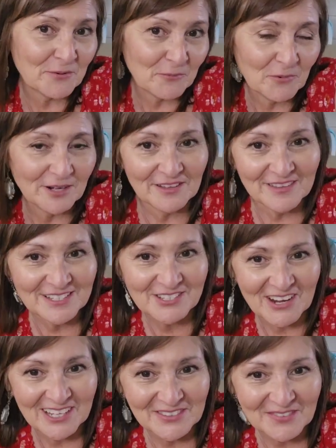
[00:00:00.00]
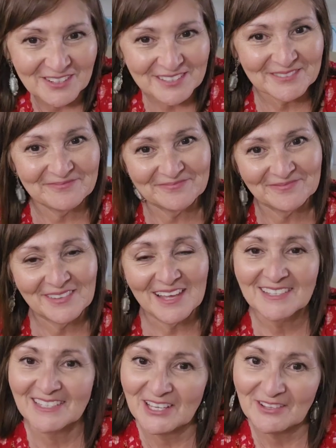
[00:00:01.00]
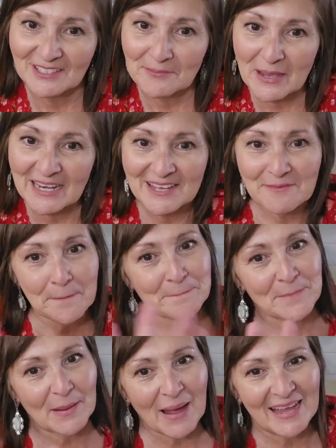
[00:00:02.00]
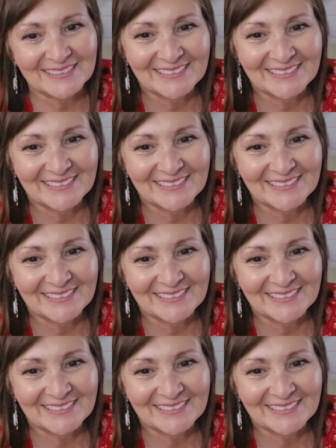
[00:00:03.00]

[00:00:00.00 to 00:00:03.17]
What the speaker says: one of these transfers. See you in a minute. Bye-bye.